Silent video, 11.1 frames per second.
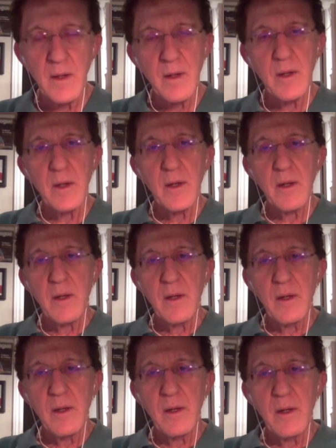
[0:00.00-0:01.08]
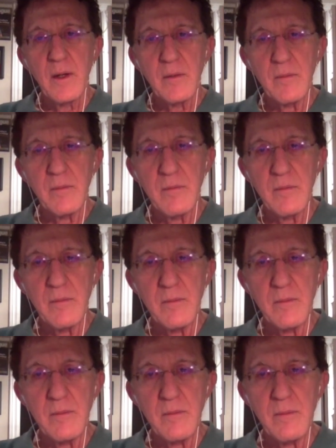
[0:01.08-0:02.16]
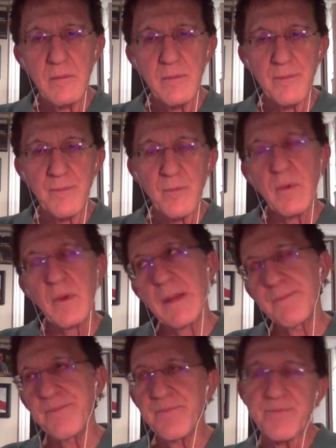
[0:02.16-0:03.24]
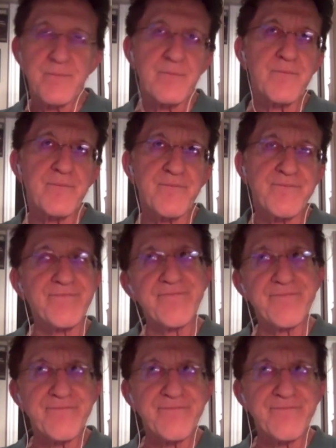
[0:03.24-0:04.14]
This person isn't speaking.